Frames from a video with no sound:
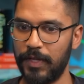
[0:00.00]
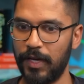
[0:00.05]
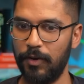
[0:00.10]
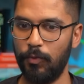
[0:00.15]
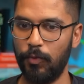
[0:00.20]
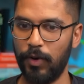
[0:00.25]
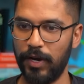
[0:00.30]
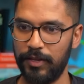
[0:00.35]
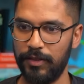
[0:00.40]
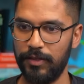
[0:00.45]

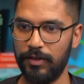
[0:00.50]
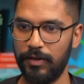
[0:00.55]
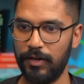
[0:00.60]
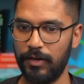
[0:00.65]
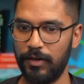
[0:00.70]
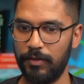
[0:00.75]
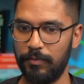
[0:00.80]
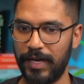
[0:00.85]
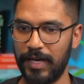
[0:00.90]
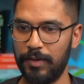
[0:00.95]
one of
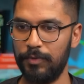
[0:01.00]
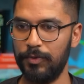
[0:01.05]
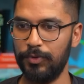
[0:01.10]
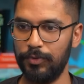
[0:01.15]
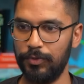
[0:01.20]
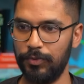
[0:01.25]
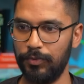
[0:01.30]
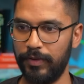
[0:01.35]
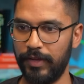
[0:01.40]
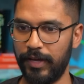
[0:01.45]
the
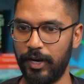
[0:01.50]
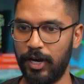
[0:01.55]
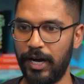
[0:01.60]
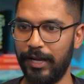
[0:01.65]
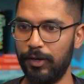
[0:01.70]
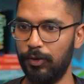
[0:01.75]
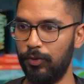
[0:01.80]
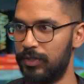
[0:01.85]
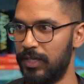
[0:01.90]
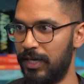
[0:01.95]
people that
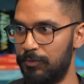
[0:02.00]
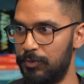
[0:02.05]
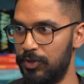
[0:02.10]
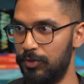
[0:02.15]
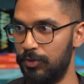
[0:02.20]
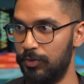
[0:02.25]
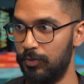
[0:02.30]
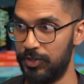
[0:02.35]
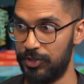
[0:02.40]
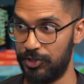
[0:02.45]
I looked up
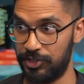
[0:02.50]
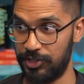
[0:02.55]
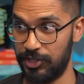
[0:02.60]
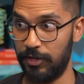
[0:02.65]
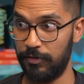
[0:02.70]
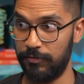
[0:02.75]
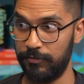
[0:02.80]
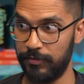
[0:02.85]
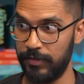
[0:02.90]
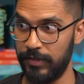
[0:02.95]
to was
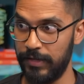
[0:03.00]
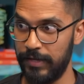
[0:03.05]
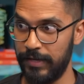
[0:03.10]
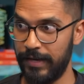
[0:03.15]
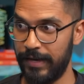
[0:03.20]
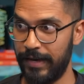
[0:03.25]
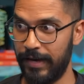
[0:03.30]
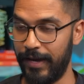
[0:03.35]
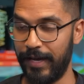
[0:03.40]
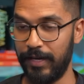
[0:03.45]
yourself,
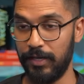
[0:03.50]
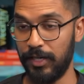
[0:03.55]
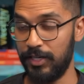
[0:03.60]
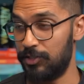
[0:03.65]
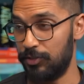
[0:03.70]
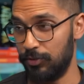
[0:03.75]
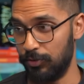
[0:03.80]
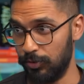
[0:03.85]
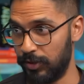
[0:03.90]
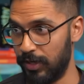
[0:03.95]
and I
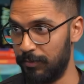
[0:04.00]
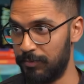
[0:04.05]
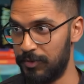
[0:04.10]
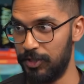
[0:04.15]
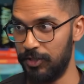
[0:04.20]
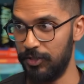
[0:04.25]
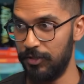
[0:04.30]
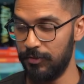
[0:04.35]
still look up to you.